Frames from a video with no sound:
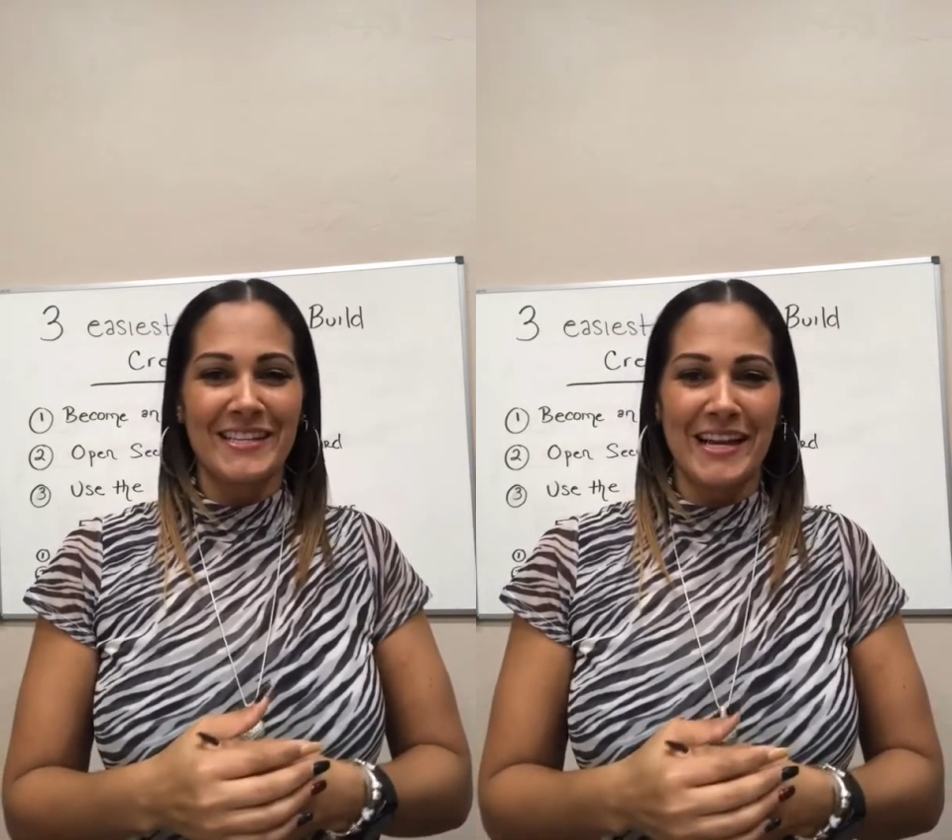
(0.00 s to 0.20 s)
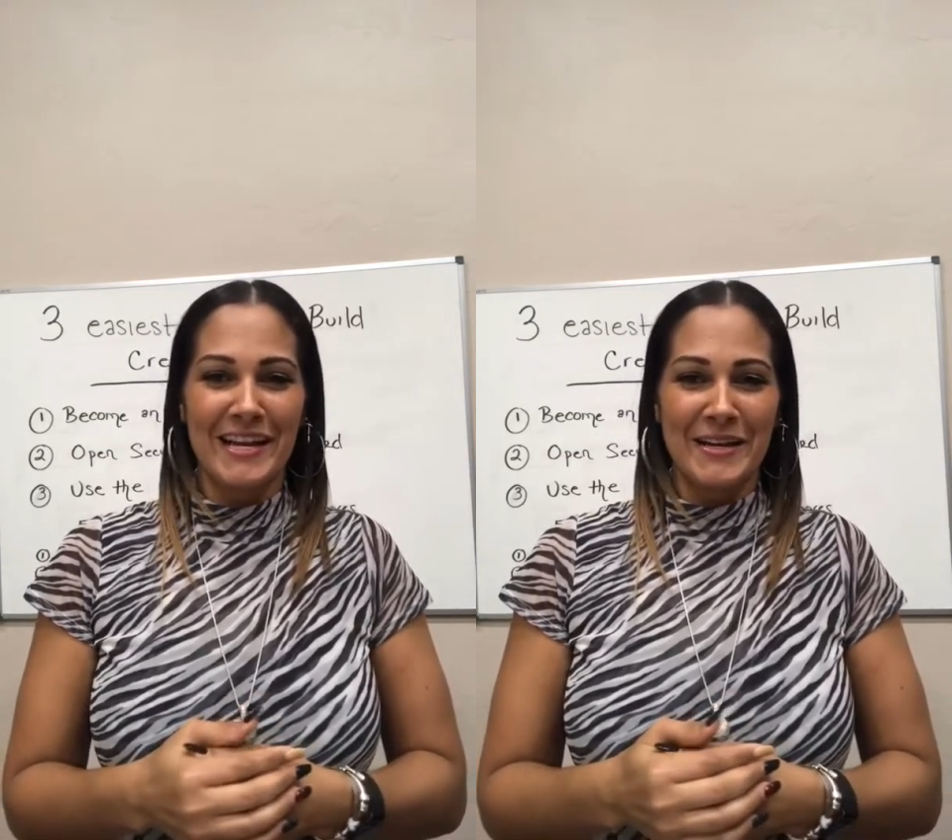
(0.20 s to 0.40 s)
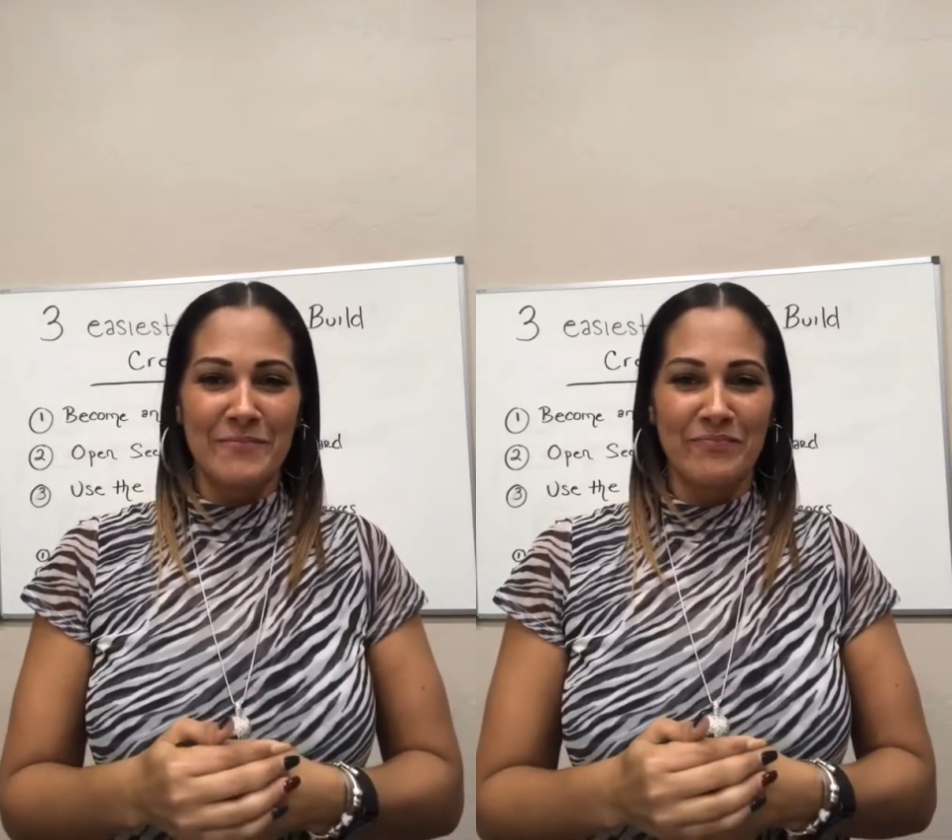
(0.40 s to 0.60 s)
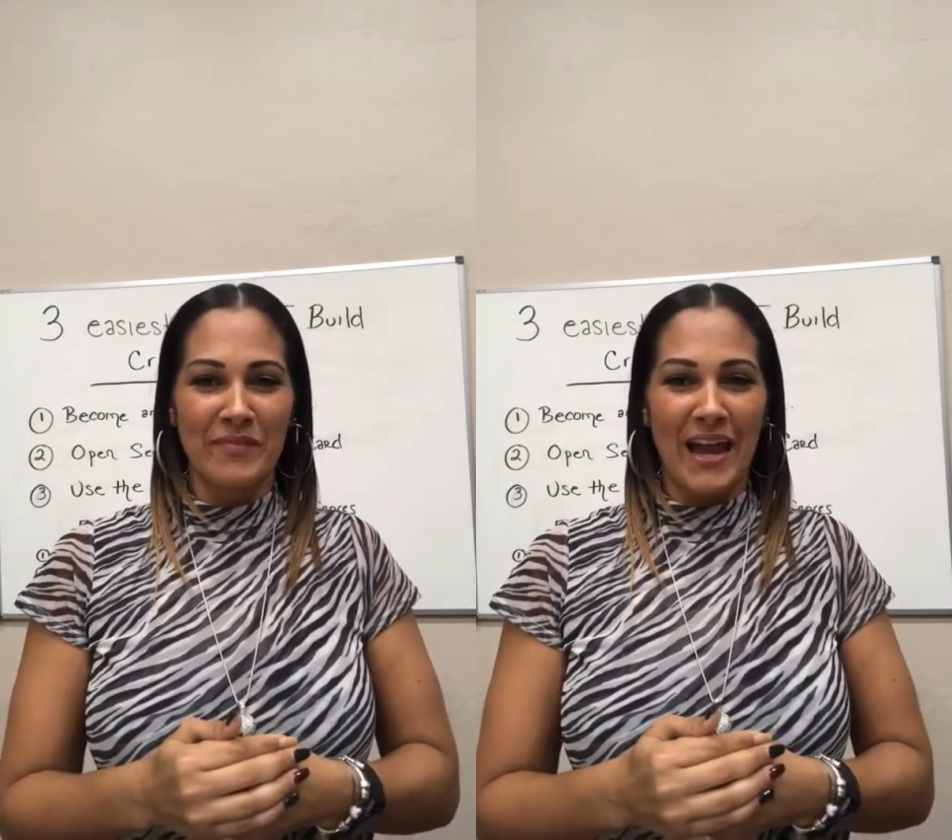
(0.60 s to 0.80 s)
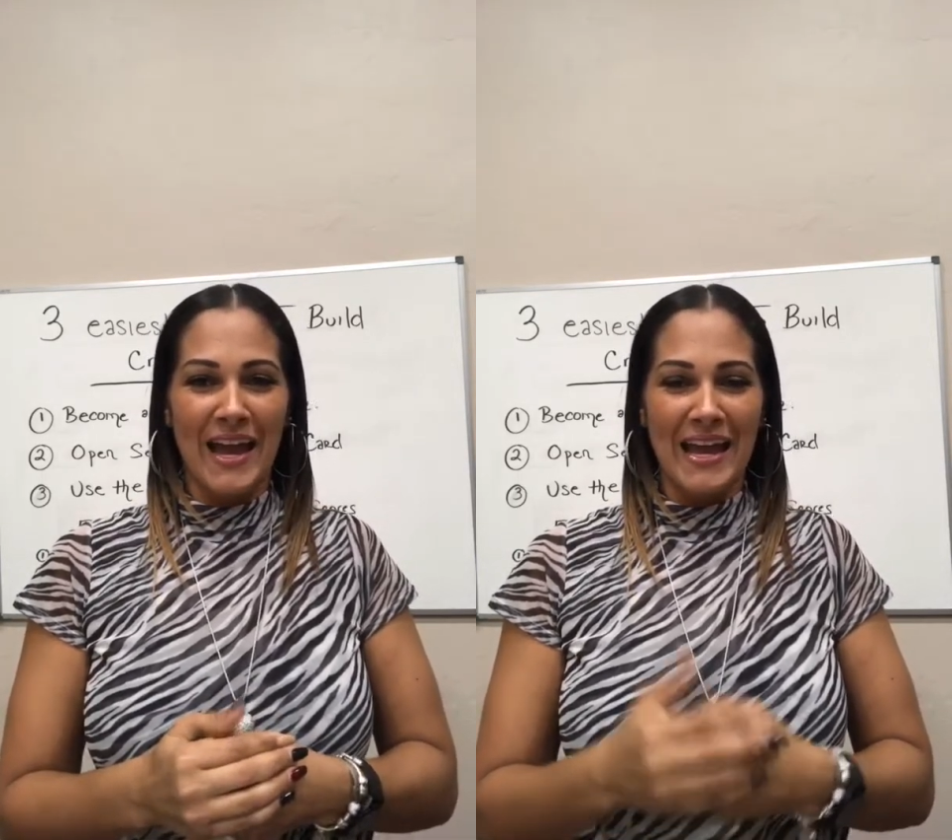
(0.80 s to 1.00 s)

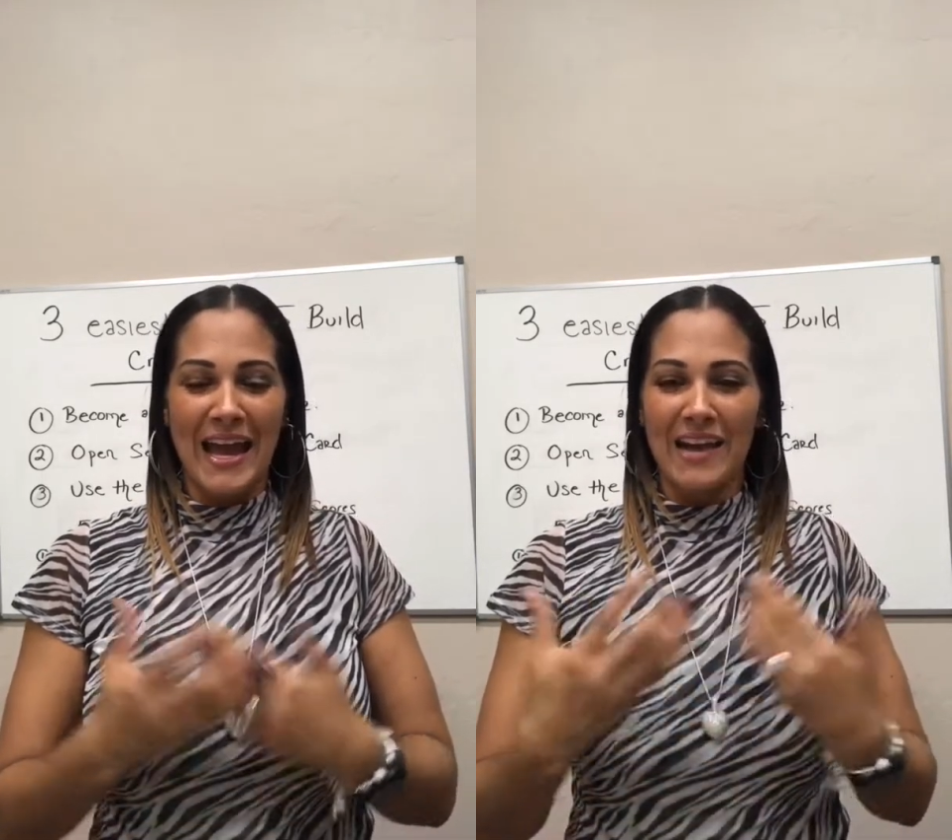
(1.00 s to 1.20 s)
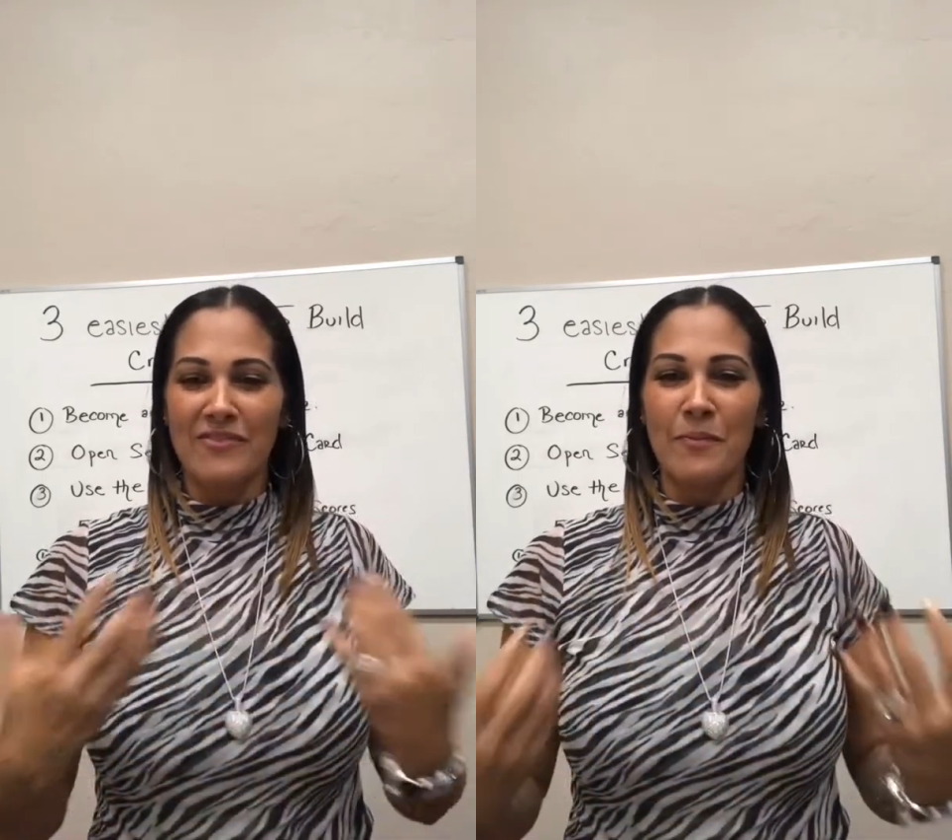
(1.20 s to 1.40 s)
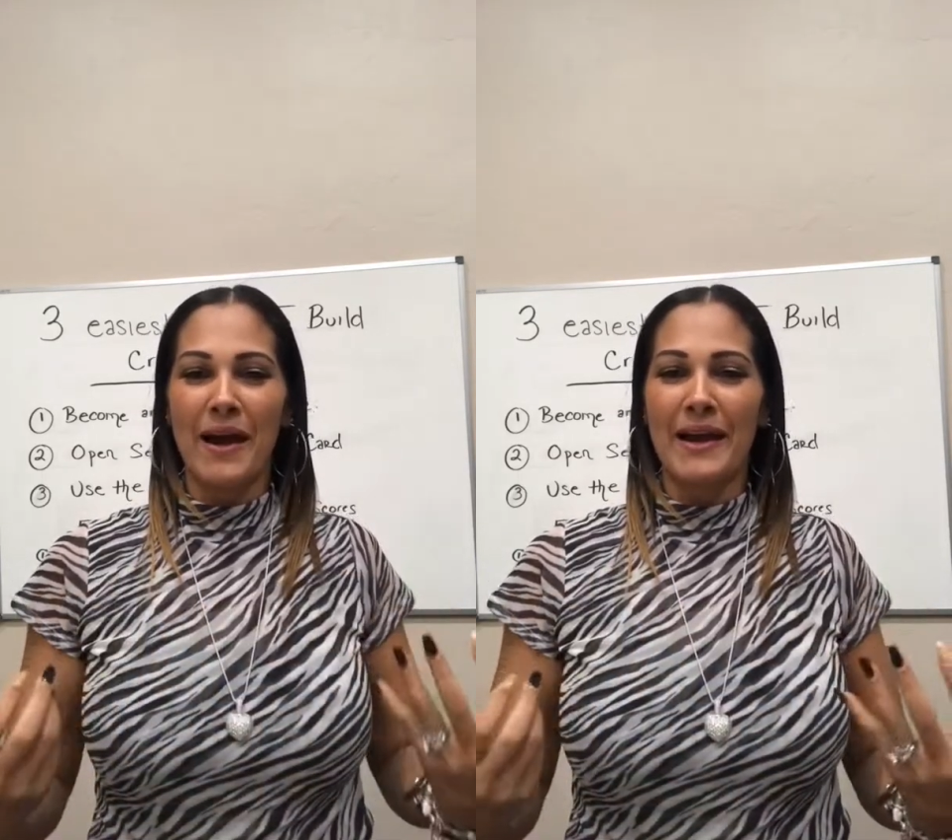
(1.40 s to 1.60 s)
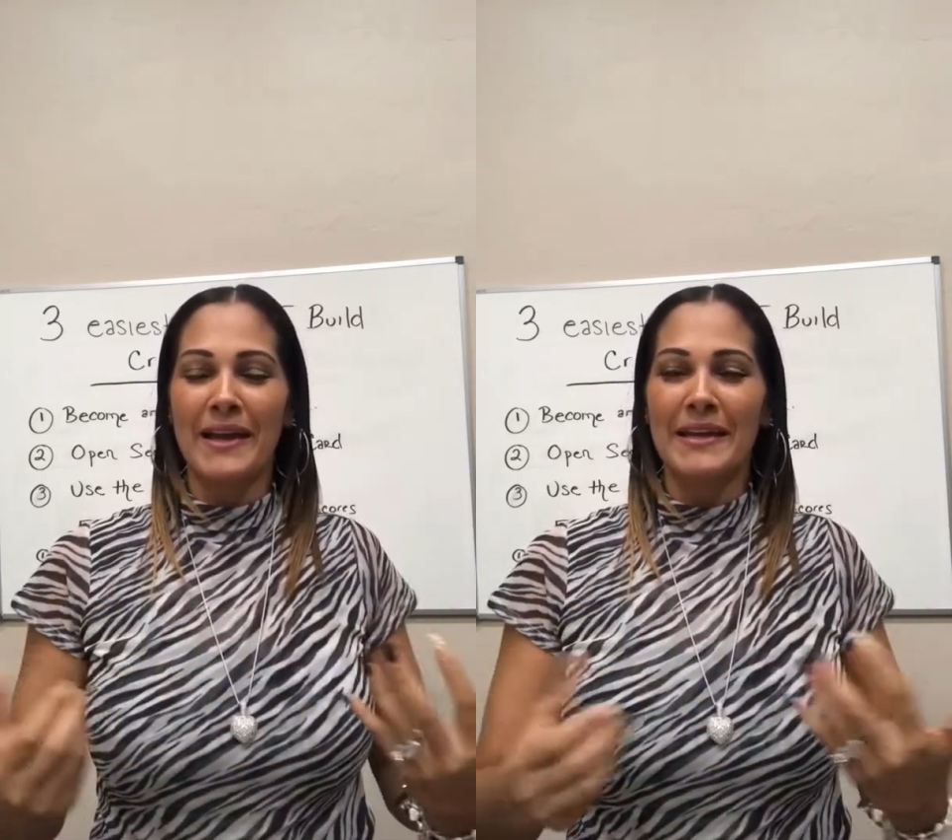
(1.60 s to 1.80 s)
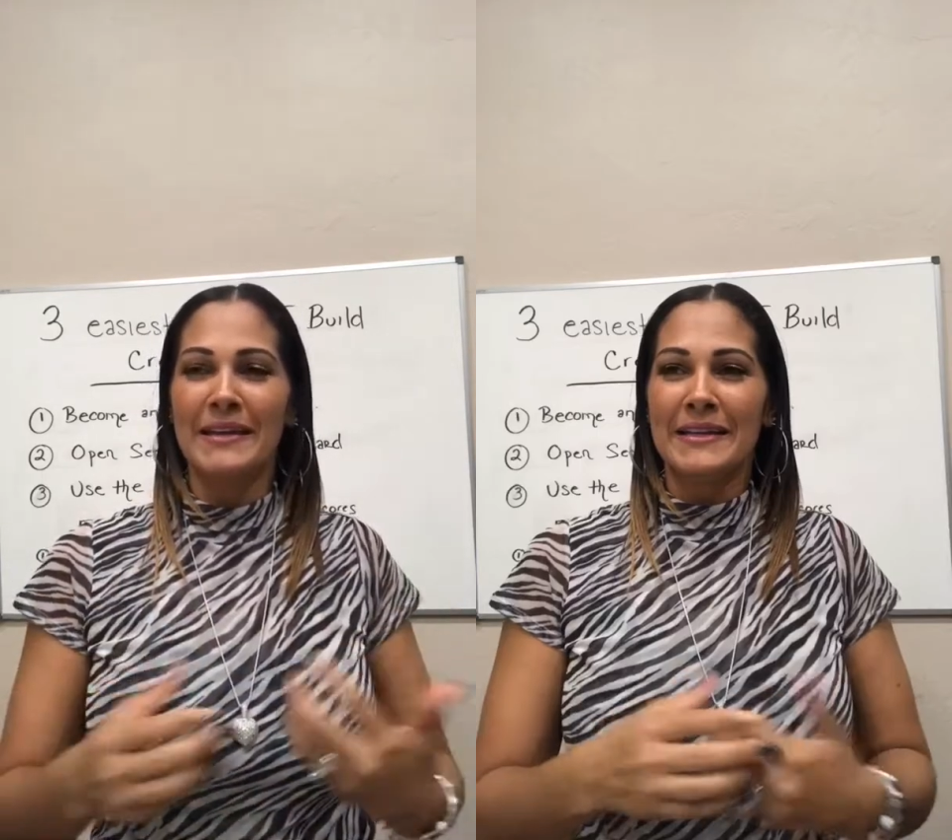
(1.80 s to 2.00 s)
I have my